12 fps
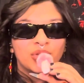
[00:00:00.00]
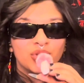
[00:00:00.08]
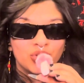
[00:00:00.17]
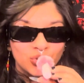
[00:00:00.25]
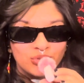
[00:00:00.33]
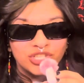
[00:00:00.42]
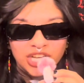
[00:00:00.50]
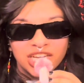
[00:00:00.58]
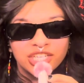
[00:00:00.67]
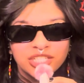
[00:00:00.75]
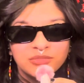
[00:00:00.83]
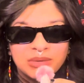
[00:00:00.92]
new
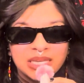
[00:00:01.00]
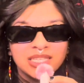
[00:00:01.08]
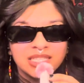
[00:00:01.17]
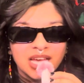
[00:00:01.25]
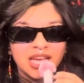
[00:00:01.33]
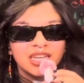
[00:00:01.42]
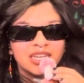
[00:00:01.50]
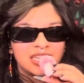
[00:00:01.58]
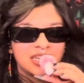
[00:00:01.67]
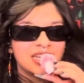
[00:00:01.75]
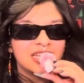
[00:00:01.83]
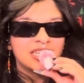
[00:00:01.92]
changes being done
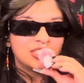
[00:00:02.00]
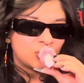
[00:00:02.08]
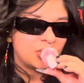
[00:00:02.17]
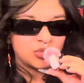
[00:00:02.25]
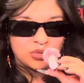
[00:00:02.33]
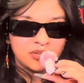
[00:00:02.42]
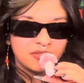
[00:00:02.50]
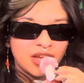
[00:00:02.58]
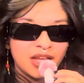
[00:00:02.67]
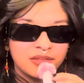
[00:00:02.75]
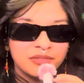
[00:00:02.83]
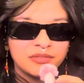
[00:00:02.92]
in 2025.
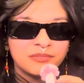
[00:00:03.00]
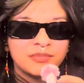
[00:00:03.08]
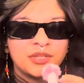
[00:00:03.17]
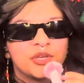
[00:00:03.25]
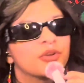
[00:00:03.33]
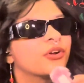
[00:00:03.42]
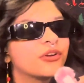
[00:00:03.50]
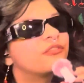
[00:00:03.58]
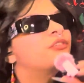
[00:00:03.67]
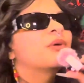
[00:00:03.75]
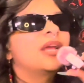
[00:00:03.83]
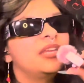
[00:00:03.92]
Here are a
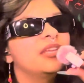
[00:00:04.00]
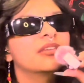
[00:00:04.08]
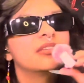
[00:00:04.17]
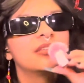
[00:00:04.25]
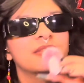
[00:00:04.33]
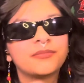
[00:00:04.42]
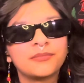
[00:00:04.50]
few ideas.